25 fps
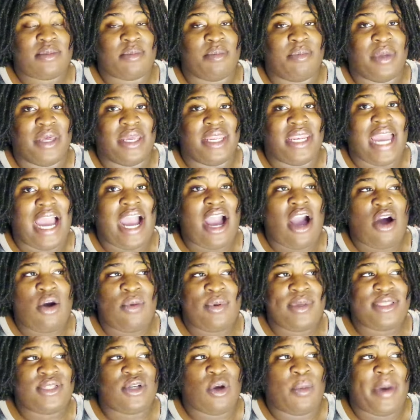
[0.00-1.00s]
But I
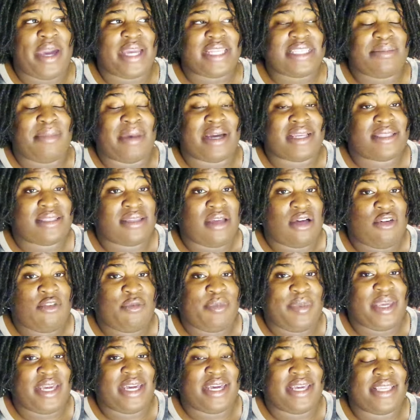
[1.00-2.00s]
always go back to myself
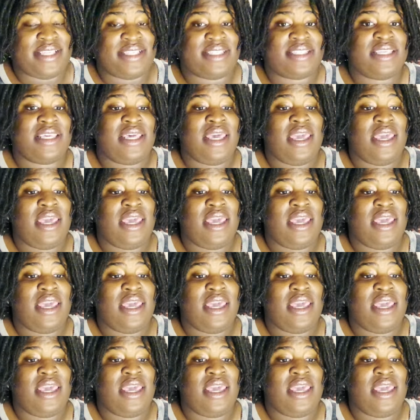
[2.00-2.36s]
because